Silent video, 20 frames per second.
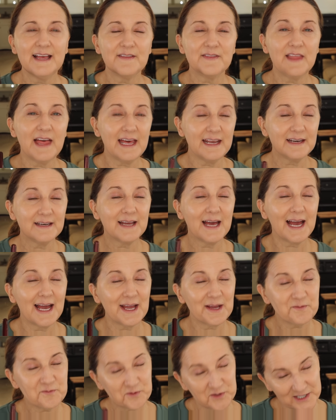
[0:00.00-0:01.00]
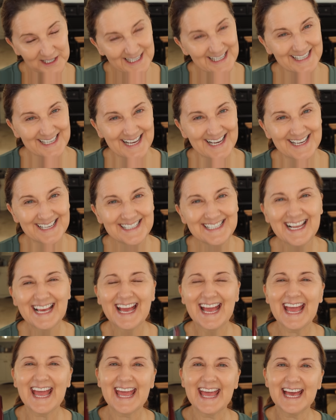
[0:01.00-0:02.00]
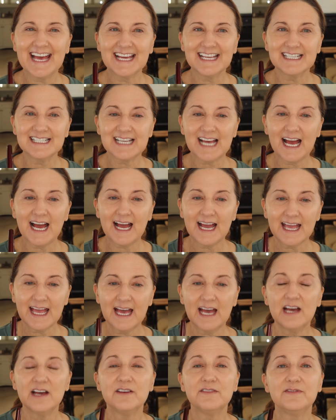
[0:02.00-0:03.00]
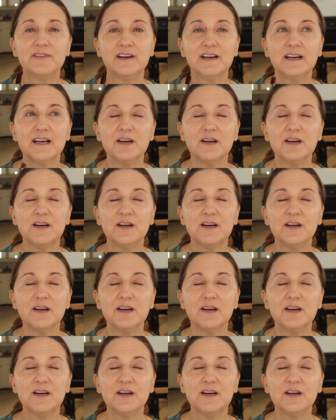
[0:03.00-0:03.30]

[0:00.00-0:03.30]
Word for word: that I'm working on, and I have